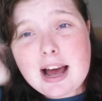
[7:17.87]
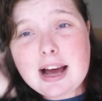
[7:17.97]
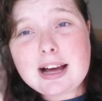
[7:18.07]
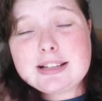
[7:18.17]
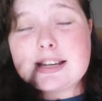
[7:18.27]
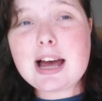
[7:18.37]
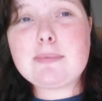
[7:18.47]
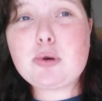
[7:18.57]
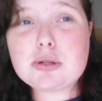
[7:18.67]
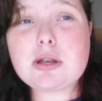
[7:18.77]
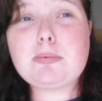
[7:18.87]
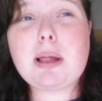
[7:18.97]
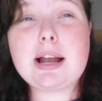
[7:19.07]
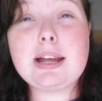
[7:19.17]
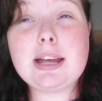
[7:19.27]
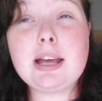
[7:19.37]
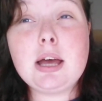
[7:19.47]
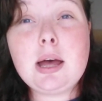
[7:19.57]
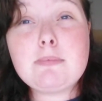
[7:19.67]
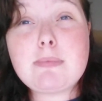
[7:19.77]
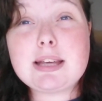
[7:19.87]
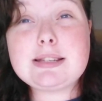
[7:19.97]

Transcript: and I'm also planning my